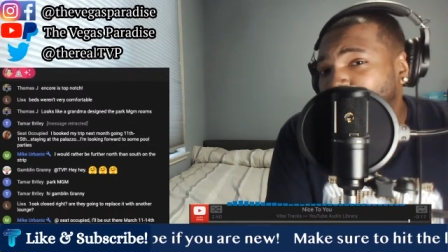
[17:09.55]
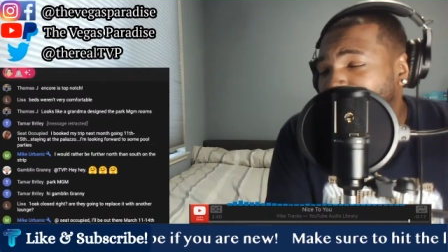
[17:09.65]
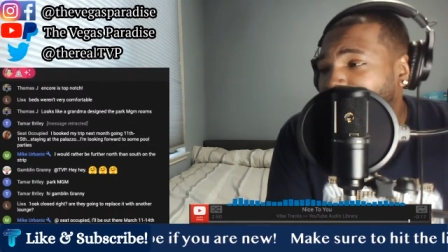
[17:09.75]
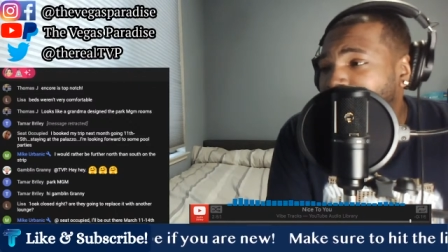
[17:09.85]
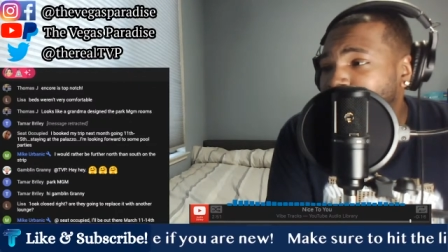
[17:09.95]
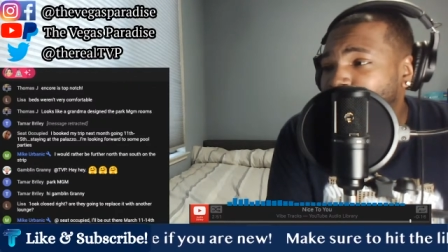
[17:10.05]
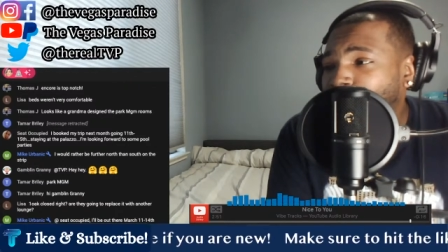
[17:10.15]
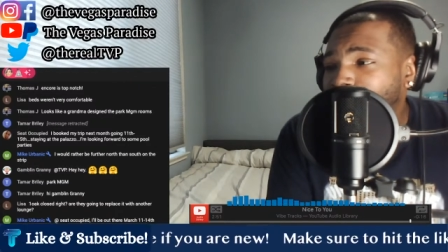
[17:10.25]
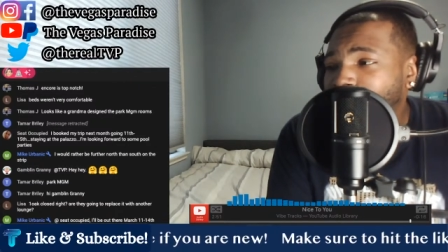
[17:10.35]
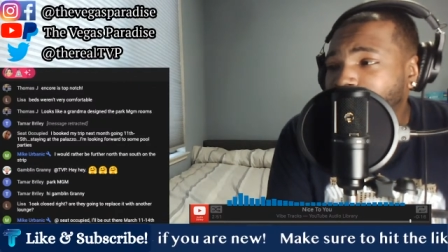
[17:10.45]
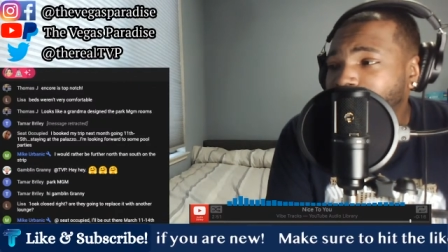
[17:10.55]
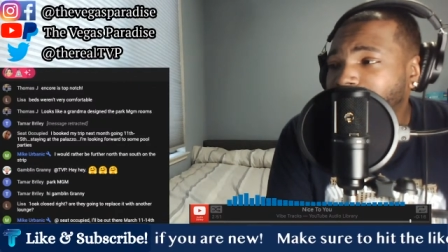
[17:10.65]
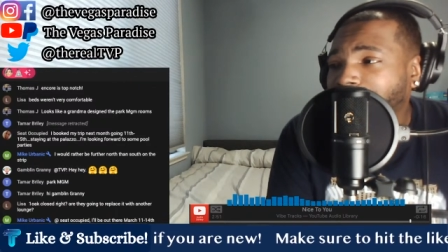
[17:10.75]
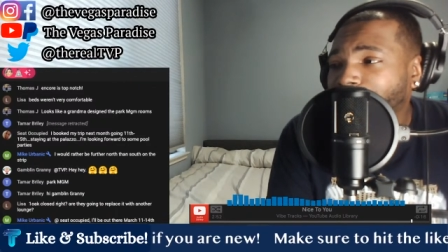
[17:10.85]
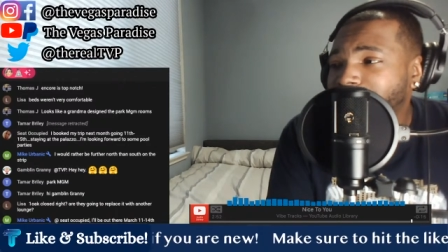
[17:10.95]
Look to see
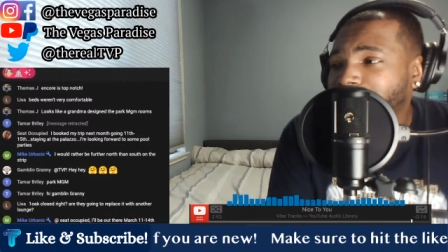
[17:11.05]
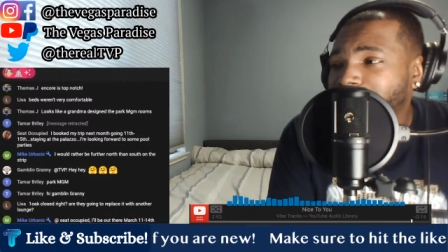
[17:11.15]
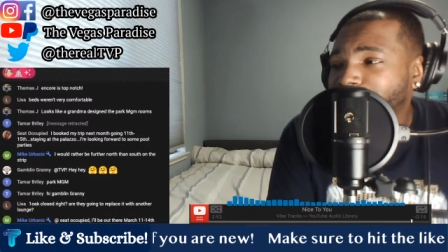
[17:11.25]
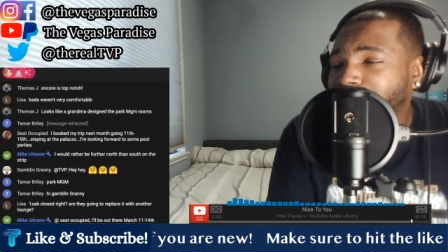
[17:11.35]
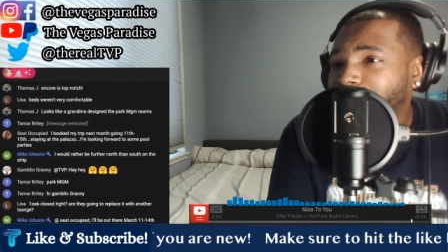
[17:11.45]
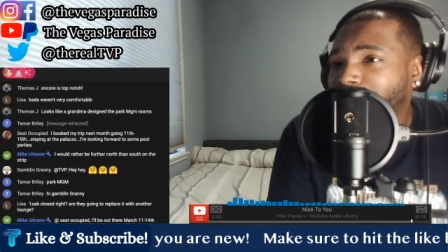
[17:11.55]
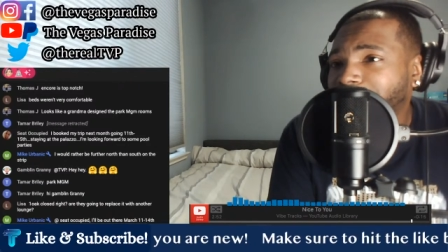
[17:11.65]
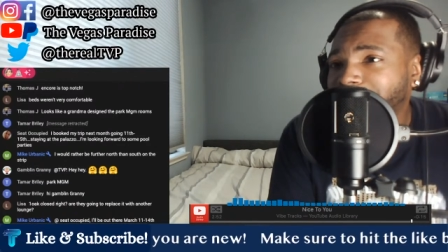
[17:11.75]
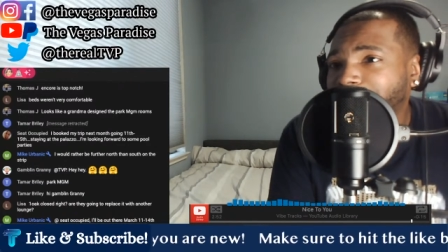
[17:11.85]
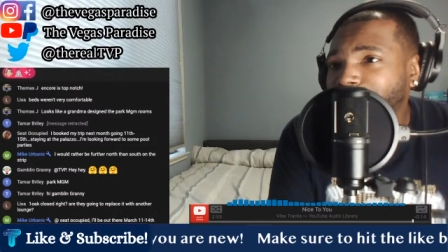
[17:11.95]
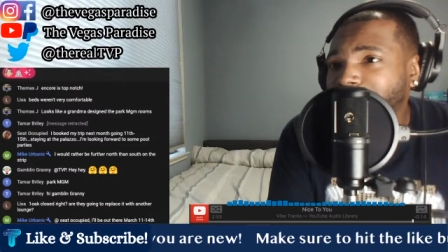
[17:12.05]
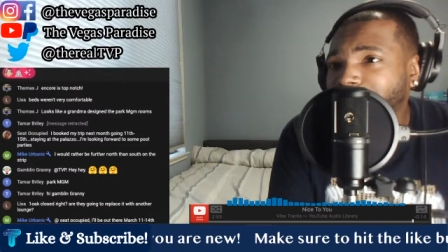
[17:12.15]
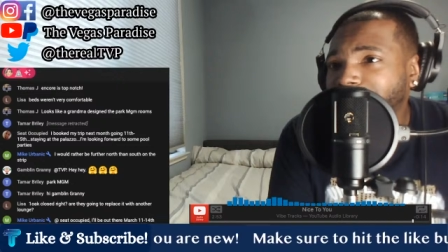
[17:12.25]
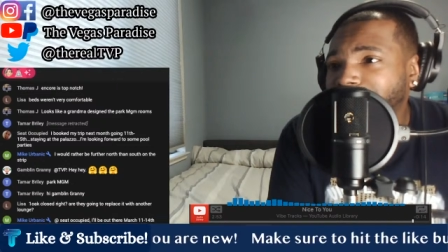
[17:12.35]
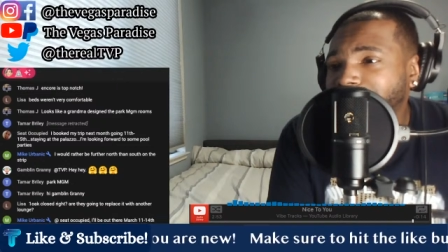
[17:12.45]
advertisements, stuff like that,
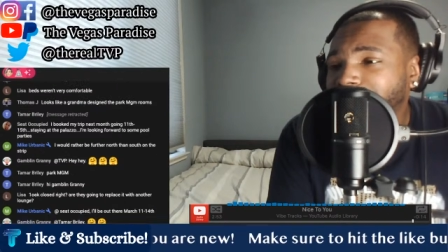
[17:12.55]
because